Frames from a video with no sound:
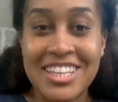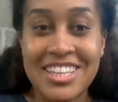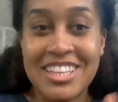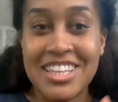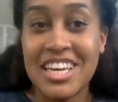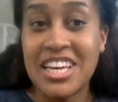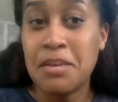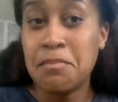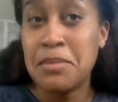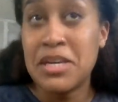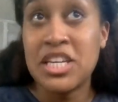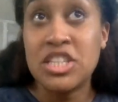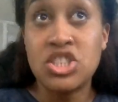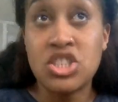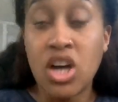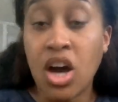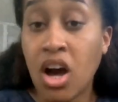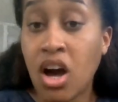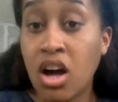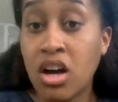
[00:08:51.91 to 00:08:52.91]
They can be a
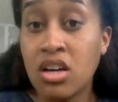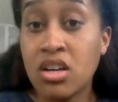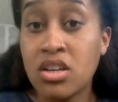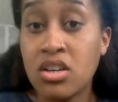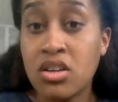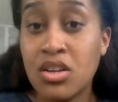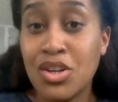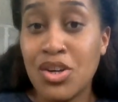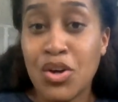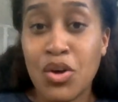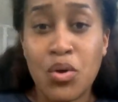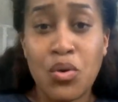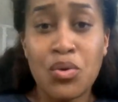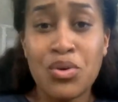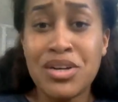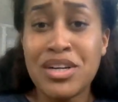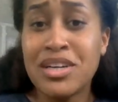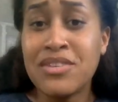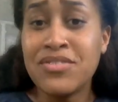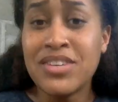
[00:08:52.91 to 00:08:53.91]
dog
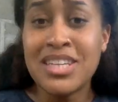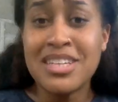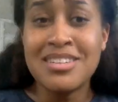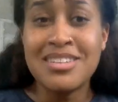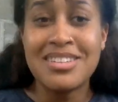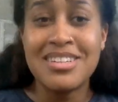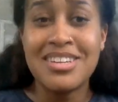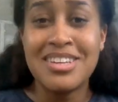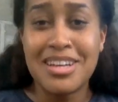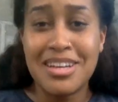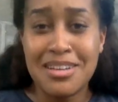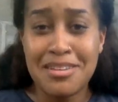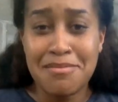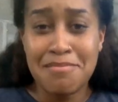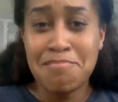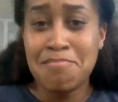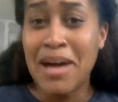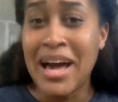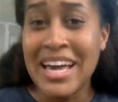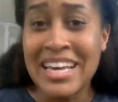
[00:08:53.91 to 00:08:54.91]
or even
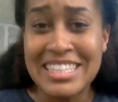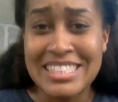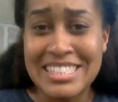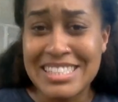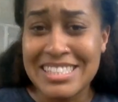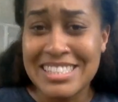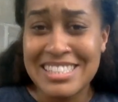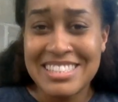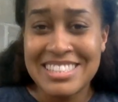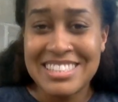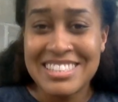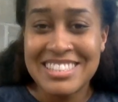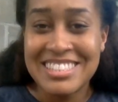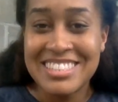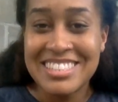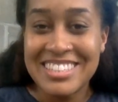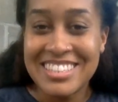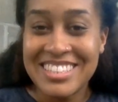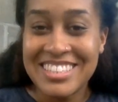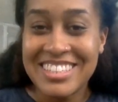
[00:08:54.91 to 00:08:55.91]
mice.
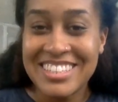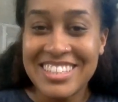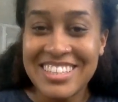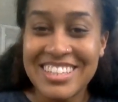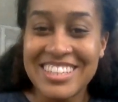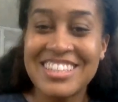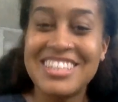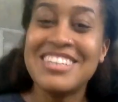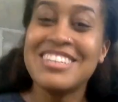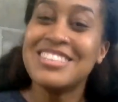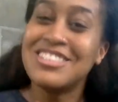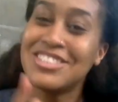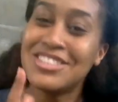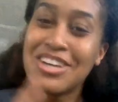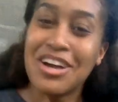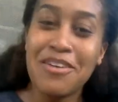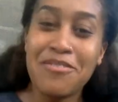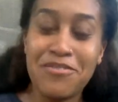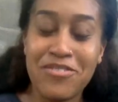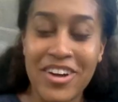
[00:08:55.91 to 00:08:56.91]
Good
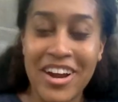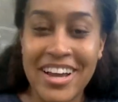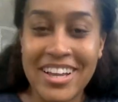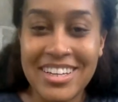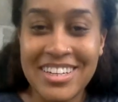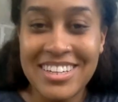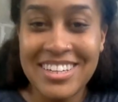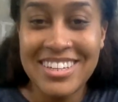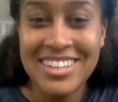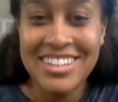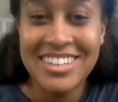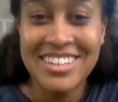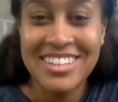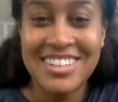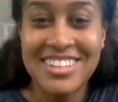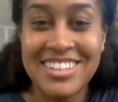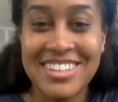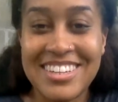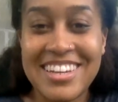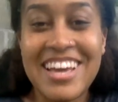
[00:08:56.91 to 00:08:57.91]
job, friend.
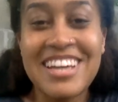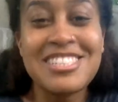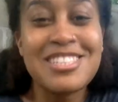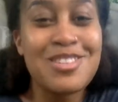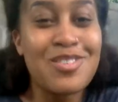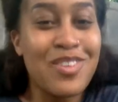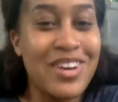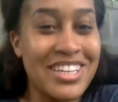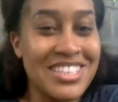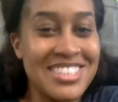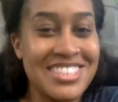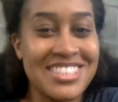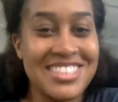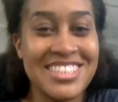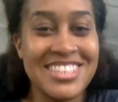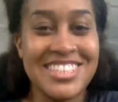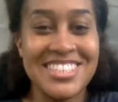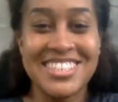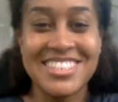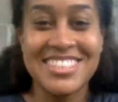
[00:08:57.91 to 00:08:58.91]
Next
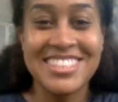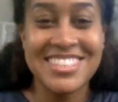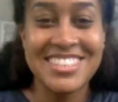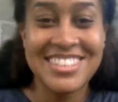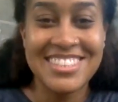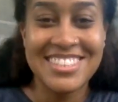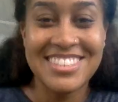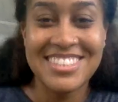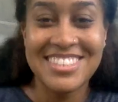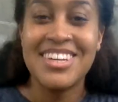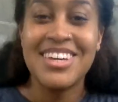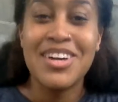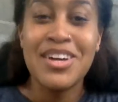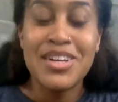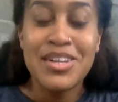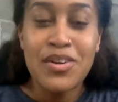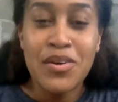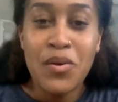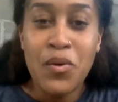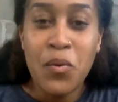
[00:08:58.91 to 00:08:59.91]
question.
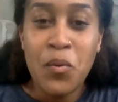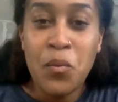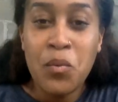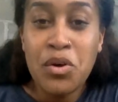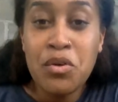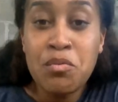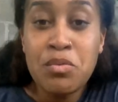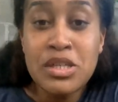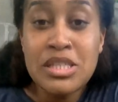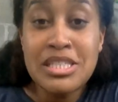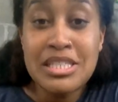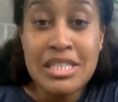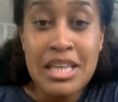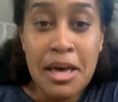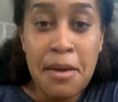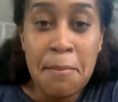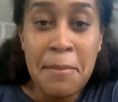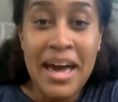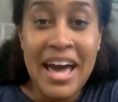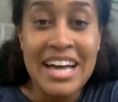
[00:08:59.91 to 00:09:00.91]
What were
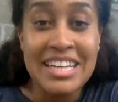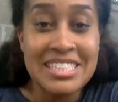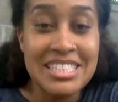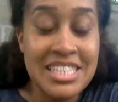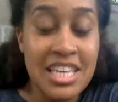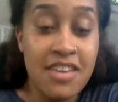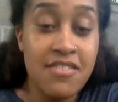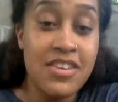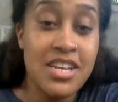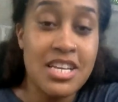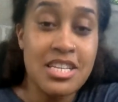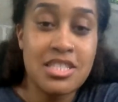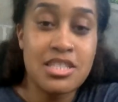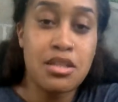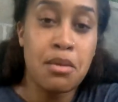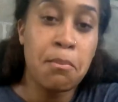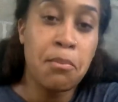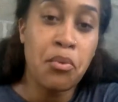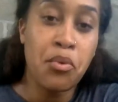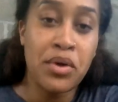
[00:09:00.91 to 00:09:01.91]
some activities
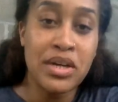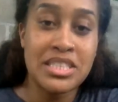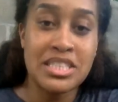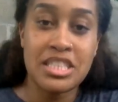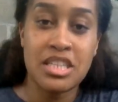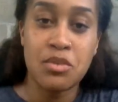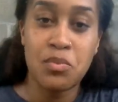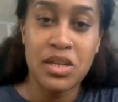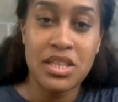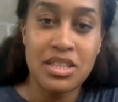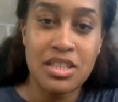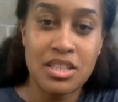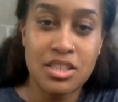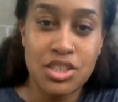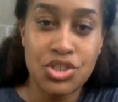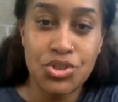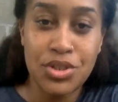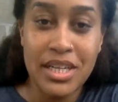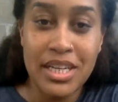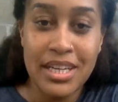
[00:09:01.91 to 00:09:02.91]
the boy did with the
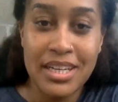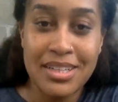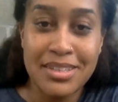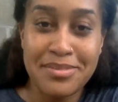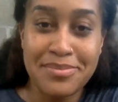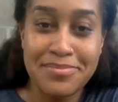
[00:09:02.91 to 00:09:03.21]
tree?